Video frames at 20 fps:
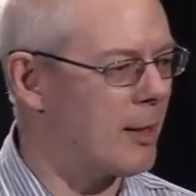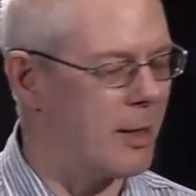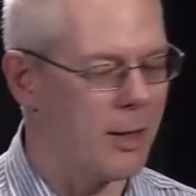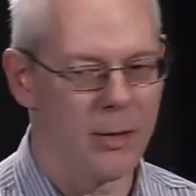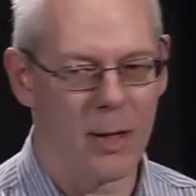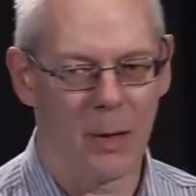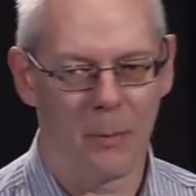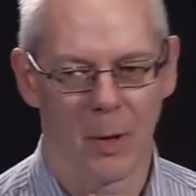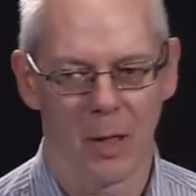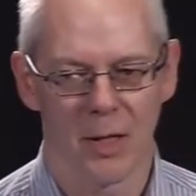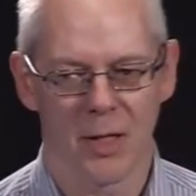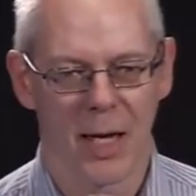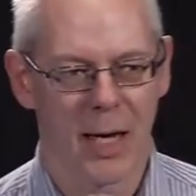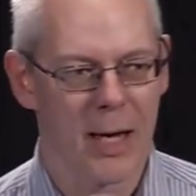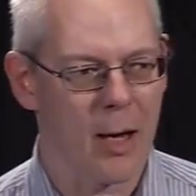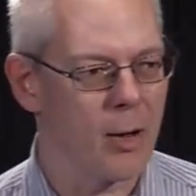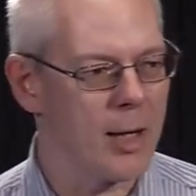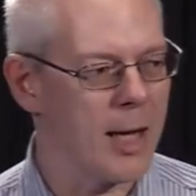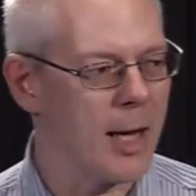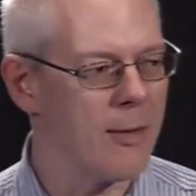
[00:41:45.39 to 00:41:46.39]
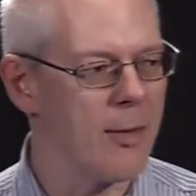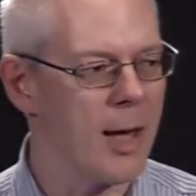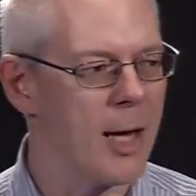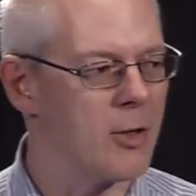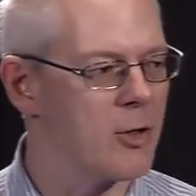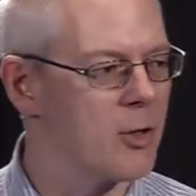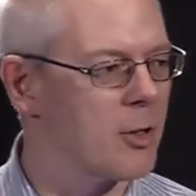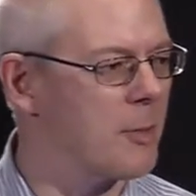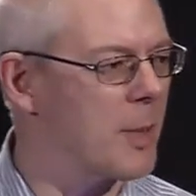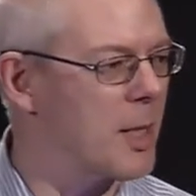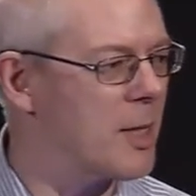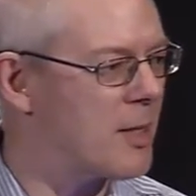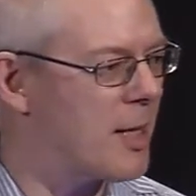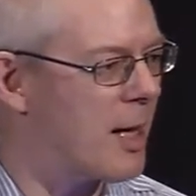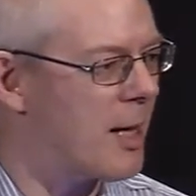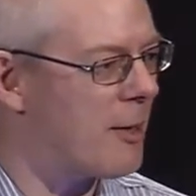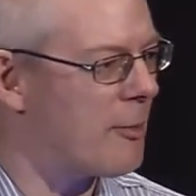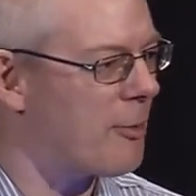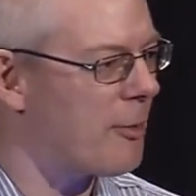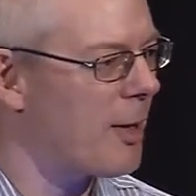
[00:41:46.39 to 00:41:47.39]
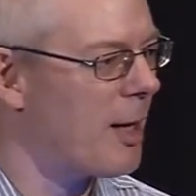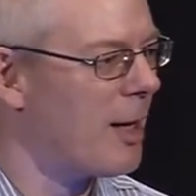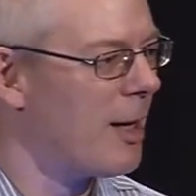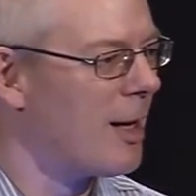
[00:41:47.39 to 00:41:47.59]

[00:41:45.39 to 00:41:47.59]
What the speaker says: and then we'll say, OK, that should be safe,